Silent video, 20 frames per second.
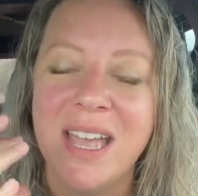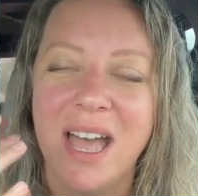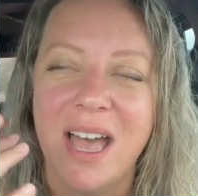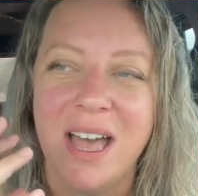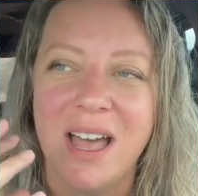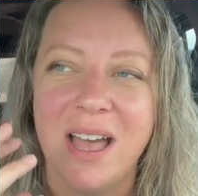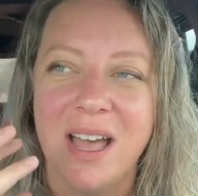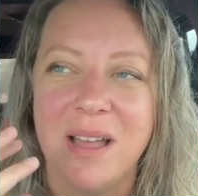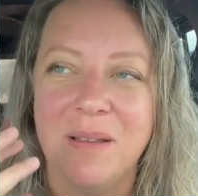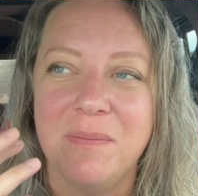
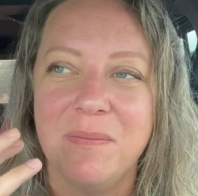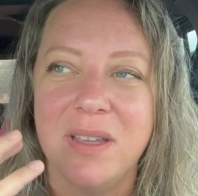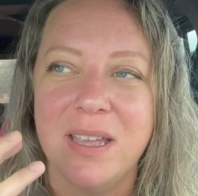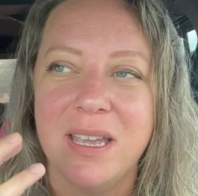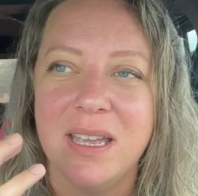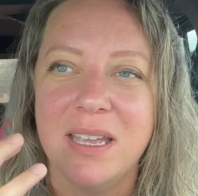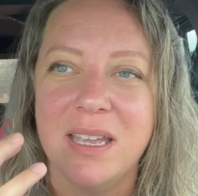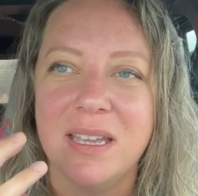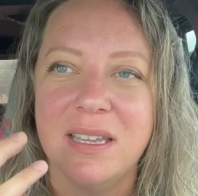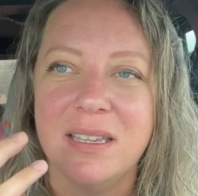Um,
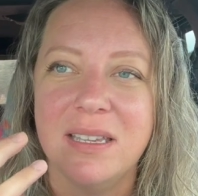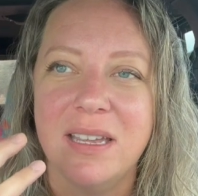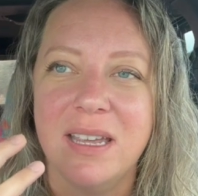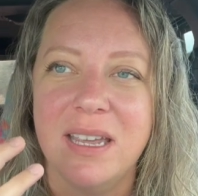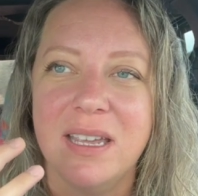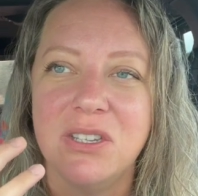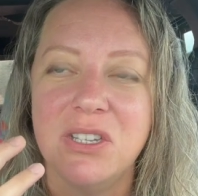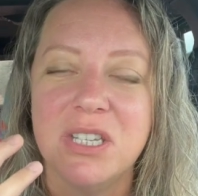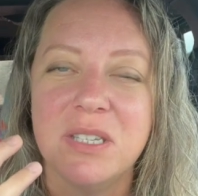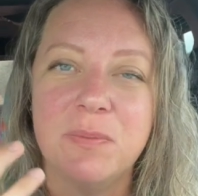it,
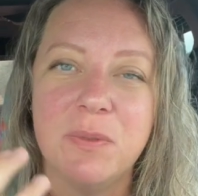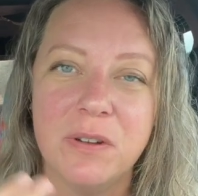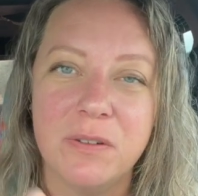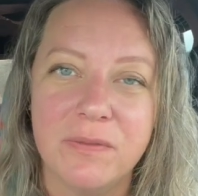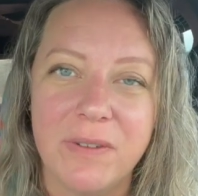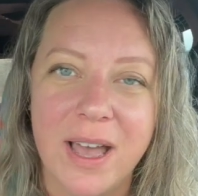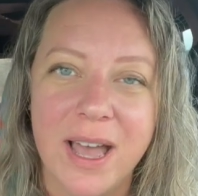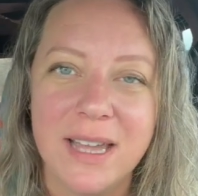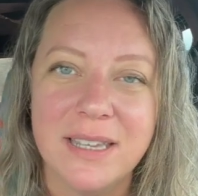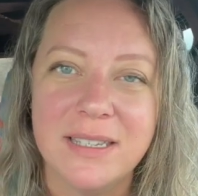it just
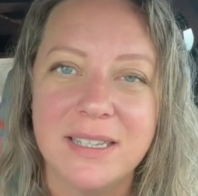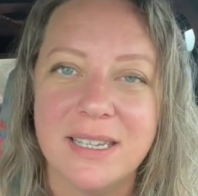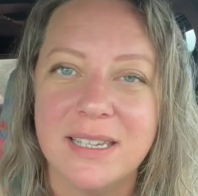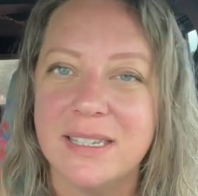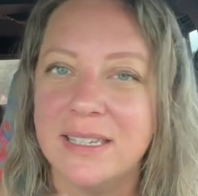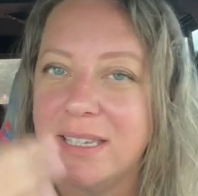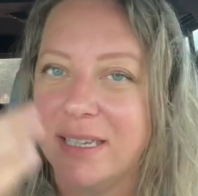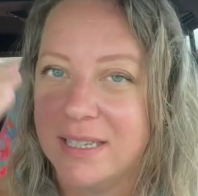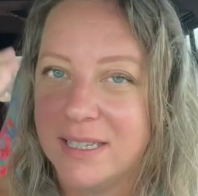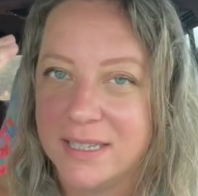provides
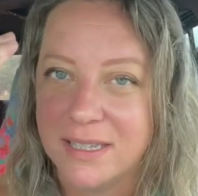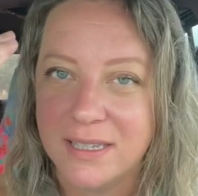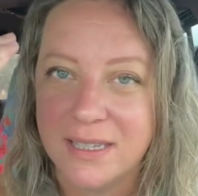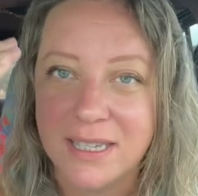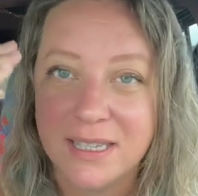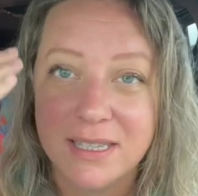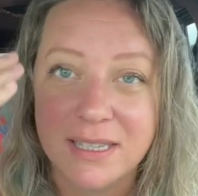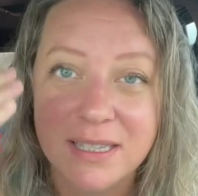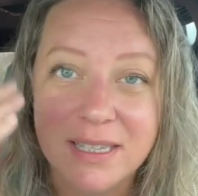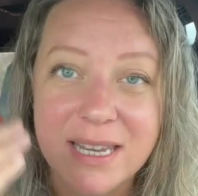us this,
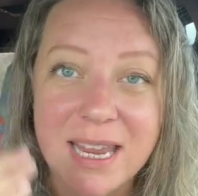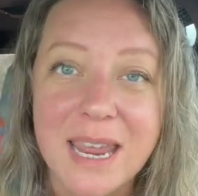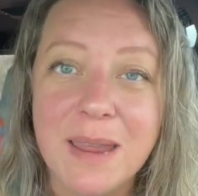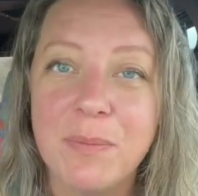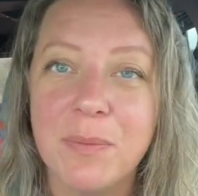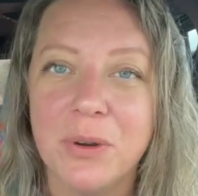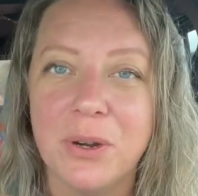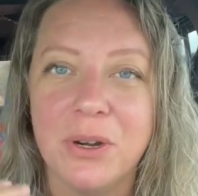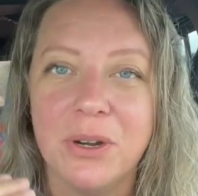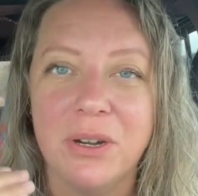this
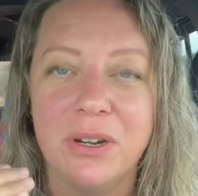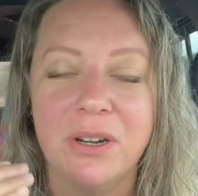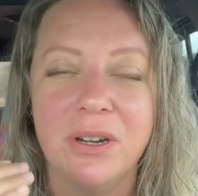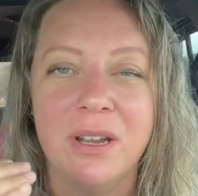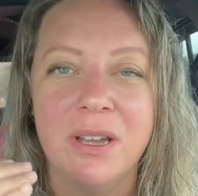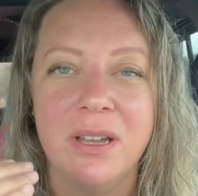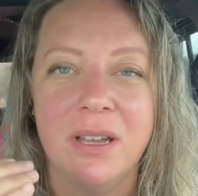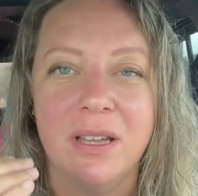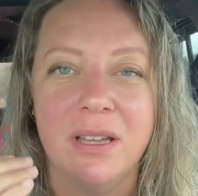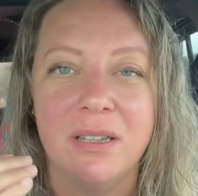deeper
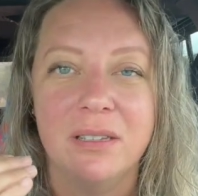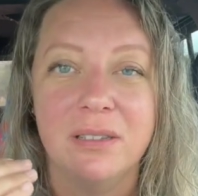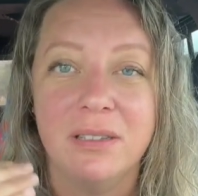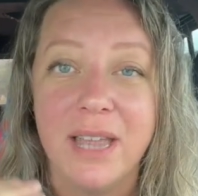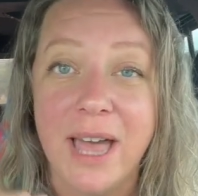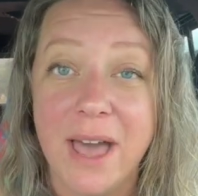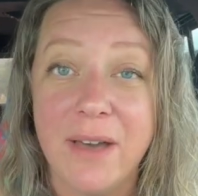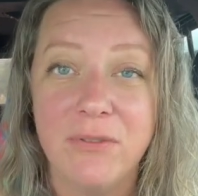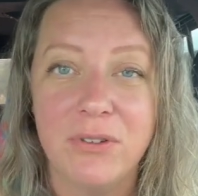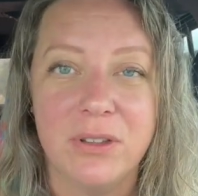
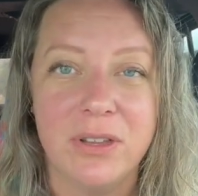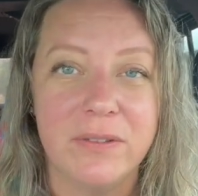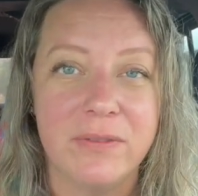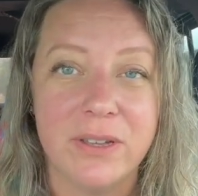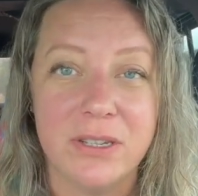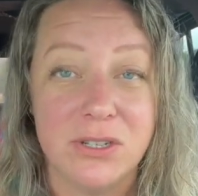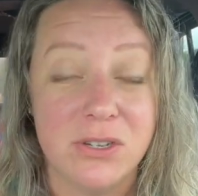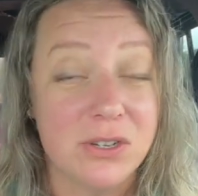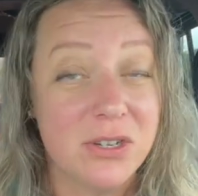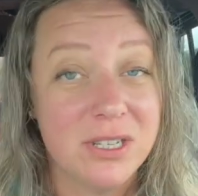level of
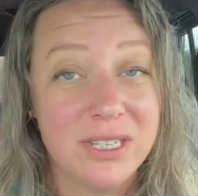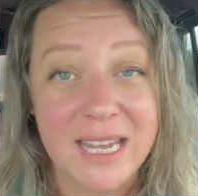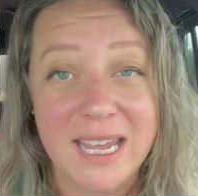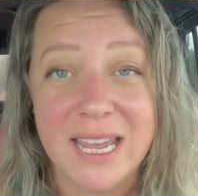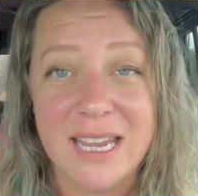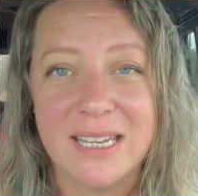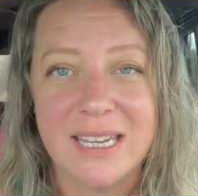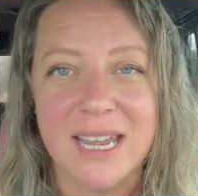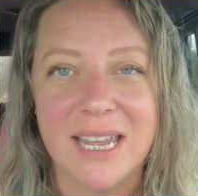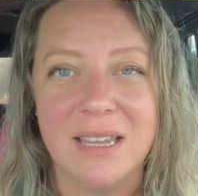
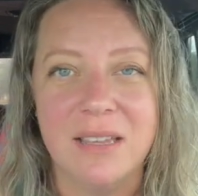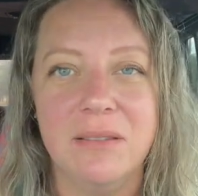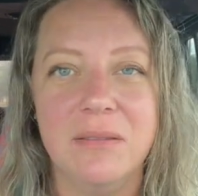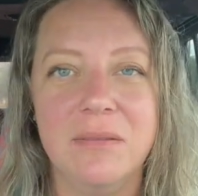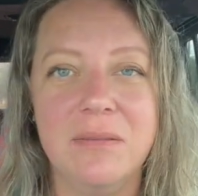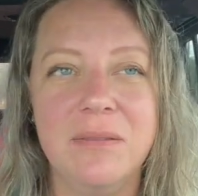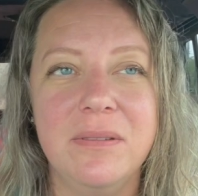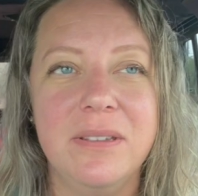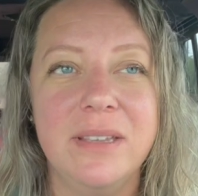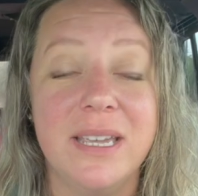understanding.
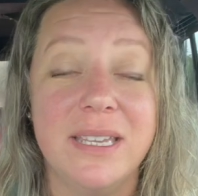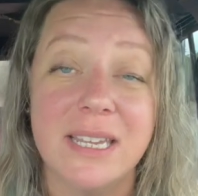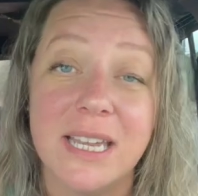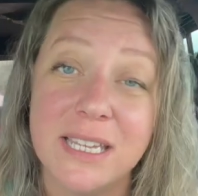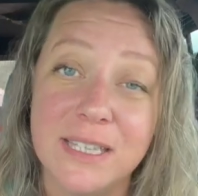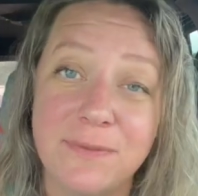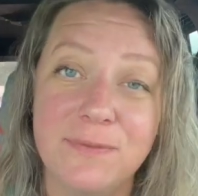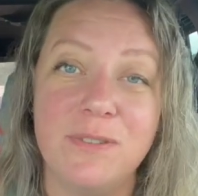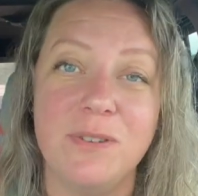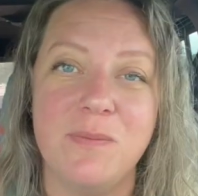it
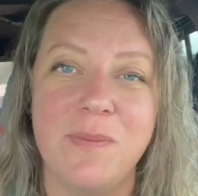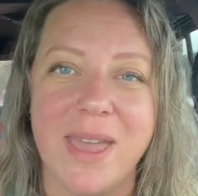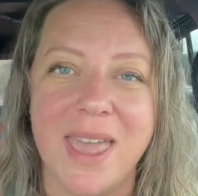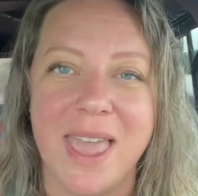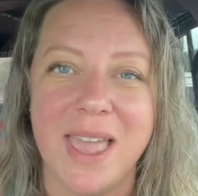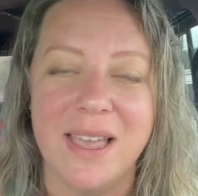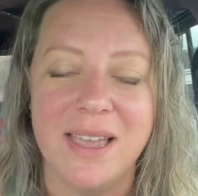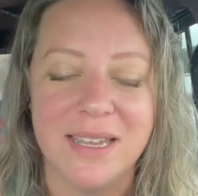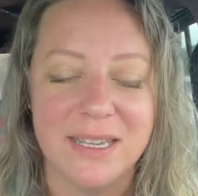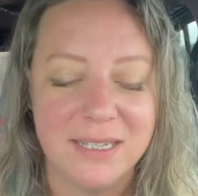does for
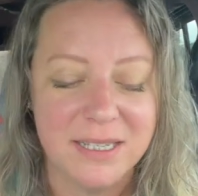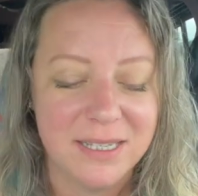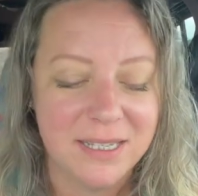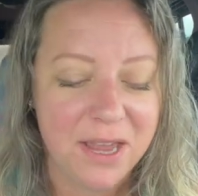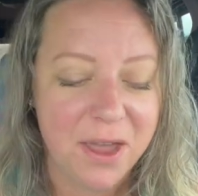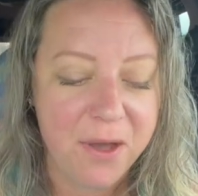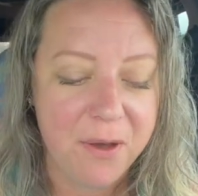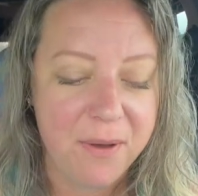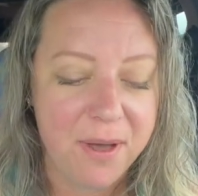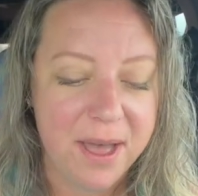me. And
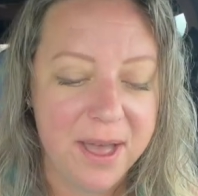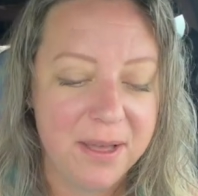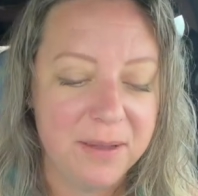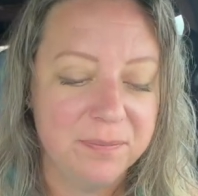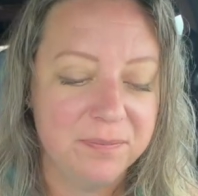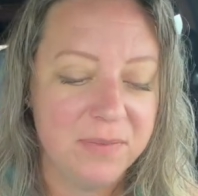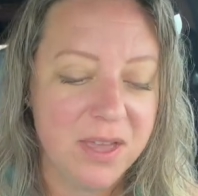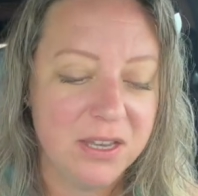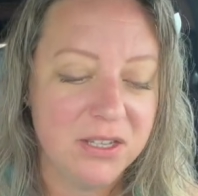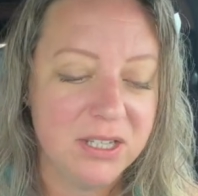so
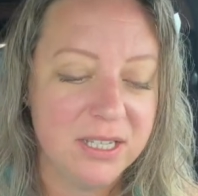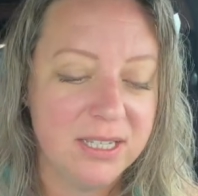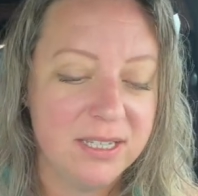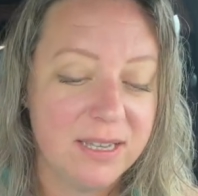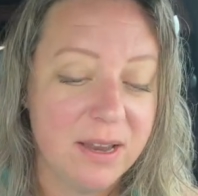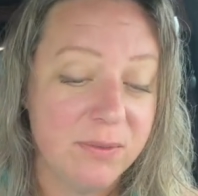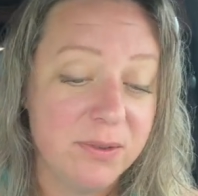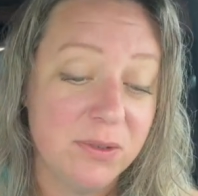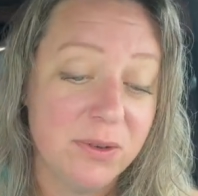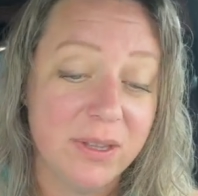um, I
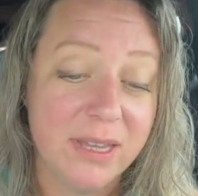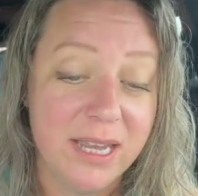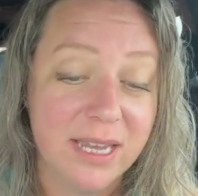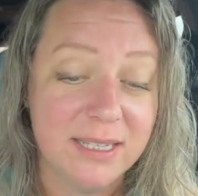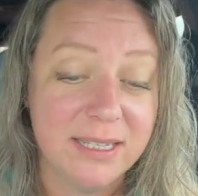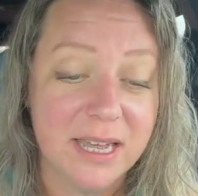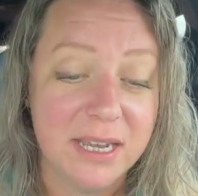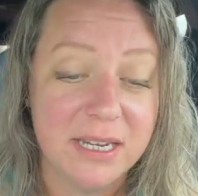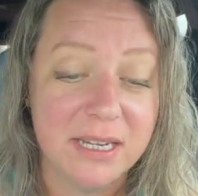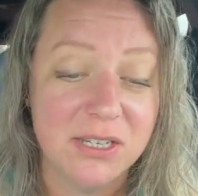just, I was really
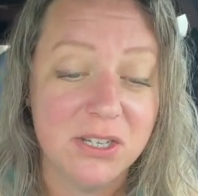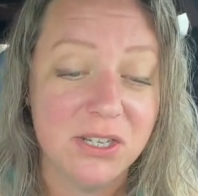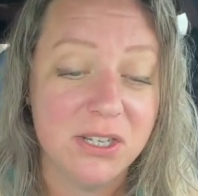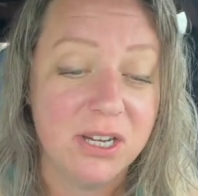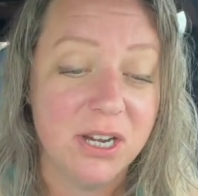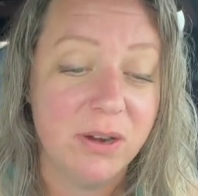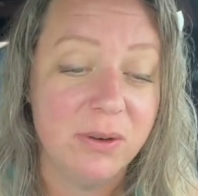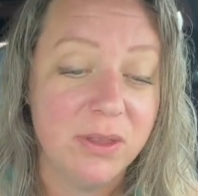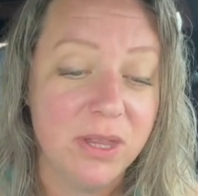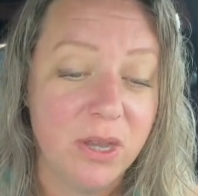excited to
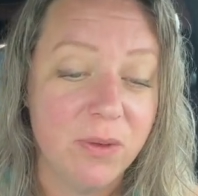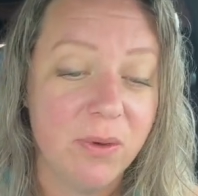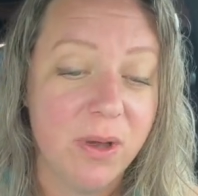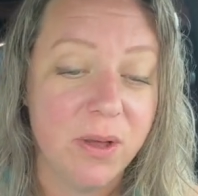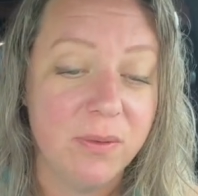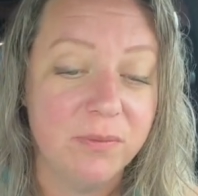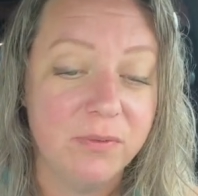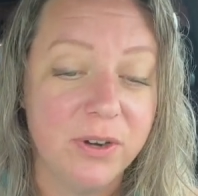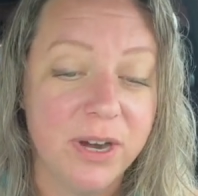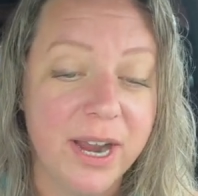share with you
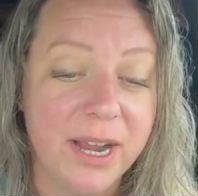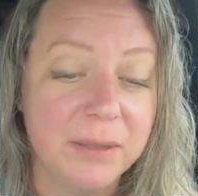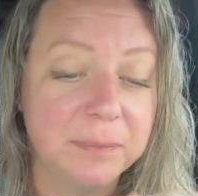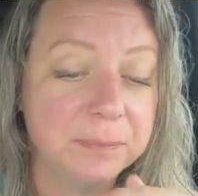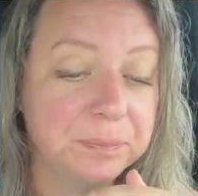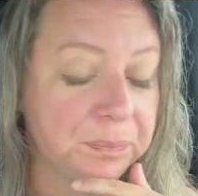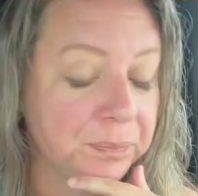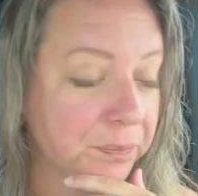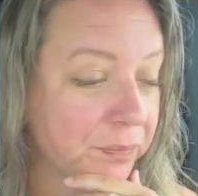all, right?